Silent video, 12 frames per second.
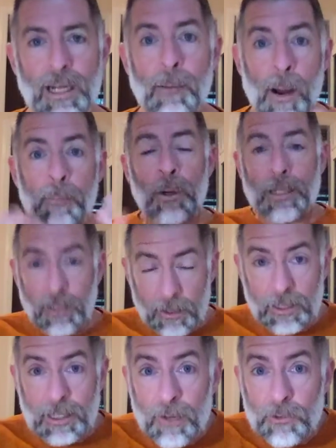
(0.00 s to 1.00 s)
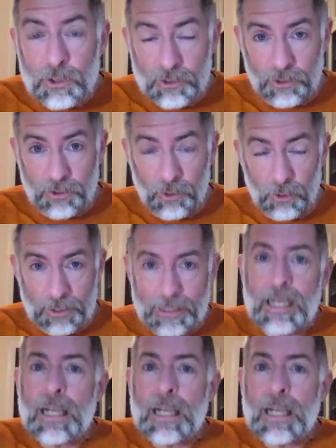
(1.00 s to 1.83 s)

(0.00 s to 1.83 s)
I'm operating under the governor's authority.